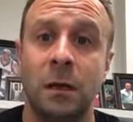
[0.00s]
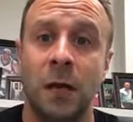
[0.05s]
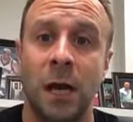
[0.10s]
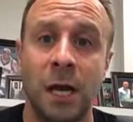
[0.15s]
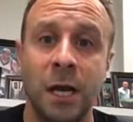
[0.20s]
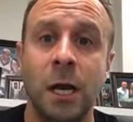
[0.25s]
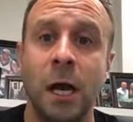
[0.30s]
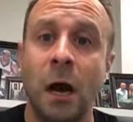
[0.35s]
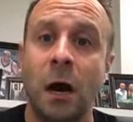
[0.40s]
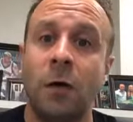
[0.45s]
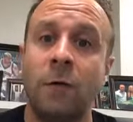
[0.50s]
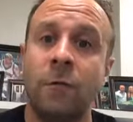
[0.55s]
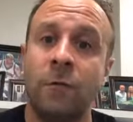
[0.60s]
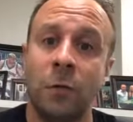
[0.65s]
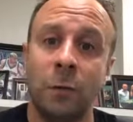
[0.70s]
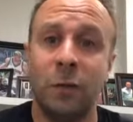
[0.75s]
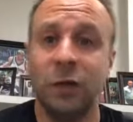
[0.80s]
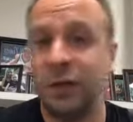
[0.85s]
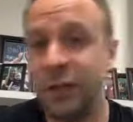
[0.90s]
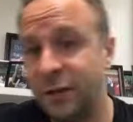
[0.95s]
enough
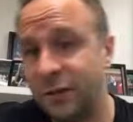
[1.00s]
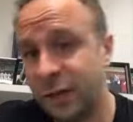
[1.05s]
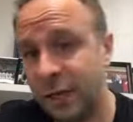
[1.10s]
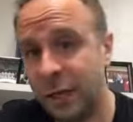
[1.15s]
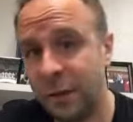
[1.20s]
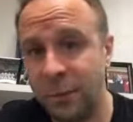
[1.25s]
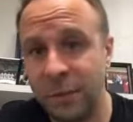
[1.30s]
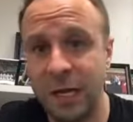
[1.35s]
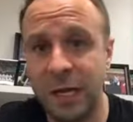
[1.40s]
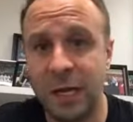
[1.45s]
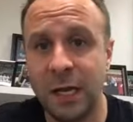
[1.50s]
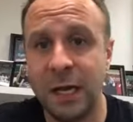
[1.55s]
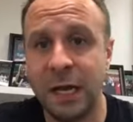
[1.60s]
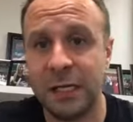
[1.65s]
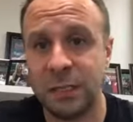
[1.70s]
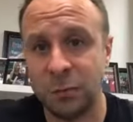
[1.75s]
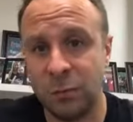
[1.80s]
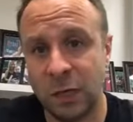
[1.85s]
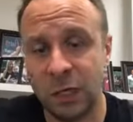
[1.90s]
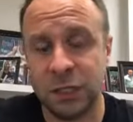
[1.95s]
for believing in me
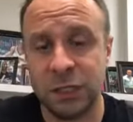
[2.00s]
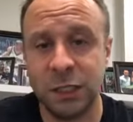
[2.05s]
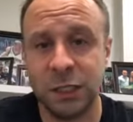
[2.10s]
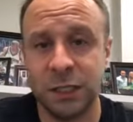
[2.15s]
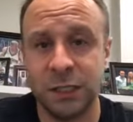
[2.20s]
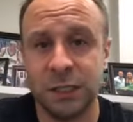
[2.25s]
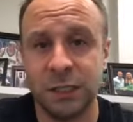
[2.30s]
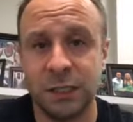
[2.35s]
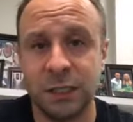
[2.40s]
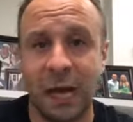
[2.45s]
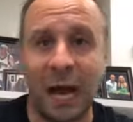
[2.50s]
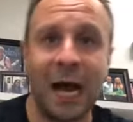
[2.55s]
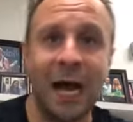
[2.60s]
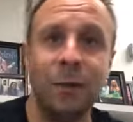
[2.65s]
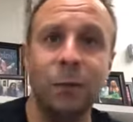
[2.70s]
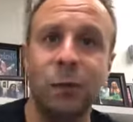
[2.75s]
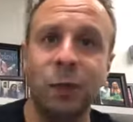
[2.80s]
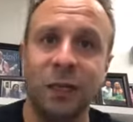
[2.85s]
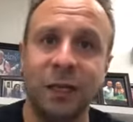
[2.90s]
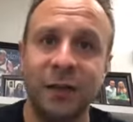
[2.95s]
as much as I
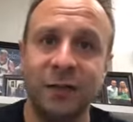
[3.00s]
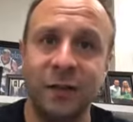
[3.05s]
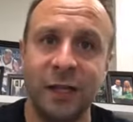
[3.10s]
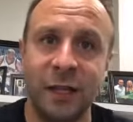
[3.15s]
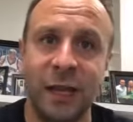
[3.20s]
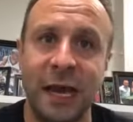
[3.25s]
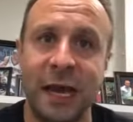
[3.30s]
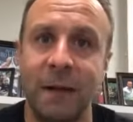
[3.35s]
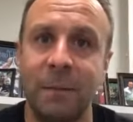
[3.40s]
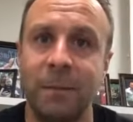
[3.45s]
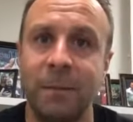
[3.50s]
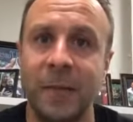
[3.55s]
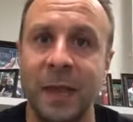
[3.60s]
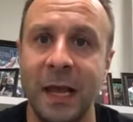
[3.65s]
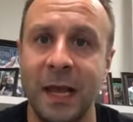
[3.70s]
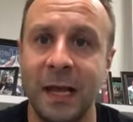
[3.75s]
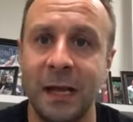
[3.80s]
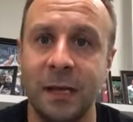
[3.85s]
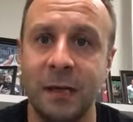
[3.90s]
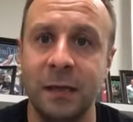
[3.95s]
believe in them.
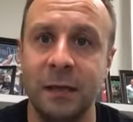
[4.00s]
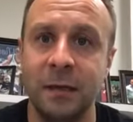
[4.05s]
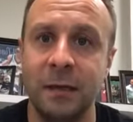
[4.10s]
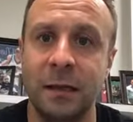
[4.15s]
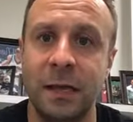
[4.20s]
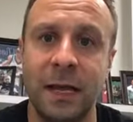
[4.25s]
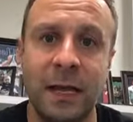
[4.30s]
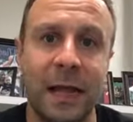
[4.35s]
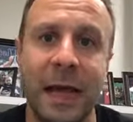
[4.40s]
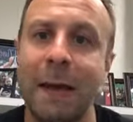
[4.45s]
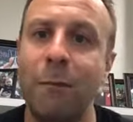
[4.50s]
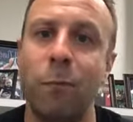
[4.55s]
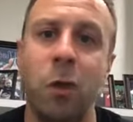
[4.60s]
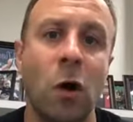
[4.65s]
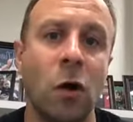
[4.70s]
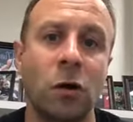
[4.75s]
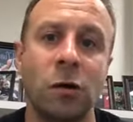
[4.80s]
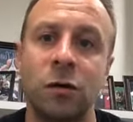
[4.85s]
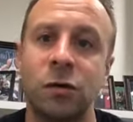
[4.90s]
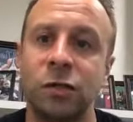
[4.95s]
And that
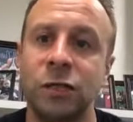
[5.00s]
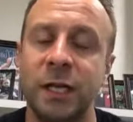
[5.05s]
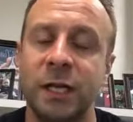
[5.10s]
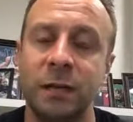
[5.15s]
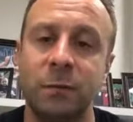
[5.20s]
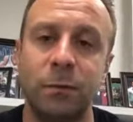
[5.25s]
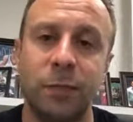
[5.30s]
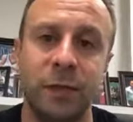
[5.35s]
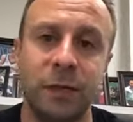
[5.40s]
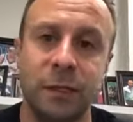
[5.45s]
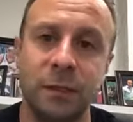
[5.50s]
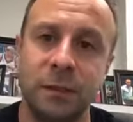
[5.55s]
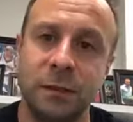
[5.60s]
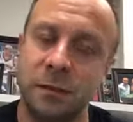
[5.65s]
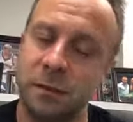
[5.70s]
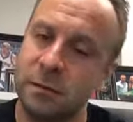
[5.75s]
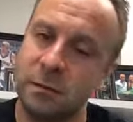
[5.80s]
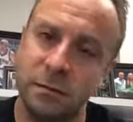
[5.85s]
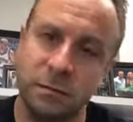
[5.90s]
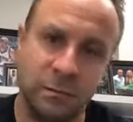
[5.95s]
partnership
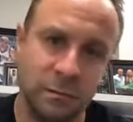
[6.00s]
is